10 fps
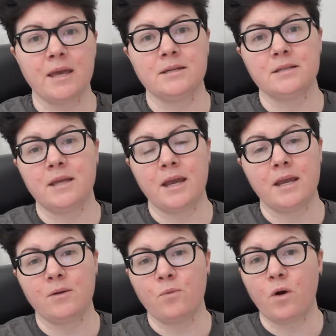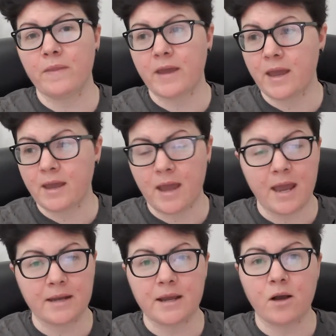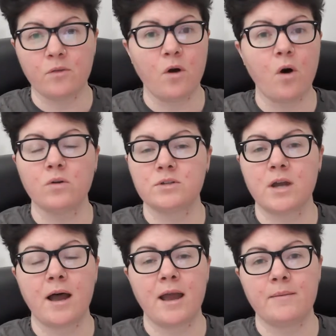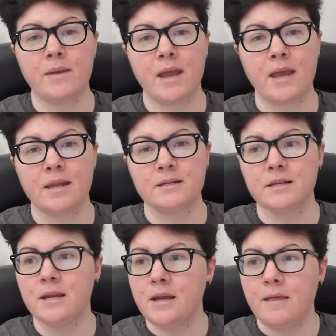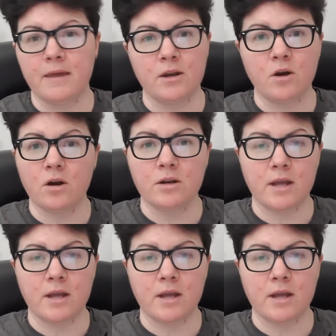they want their hand held the whole time, and they're not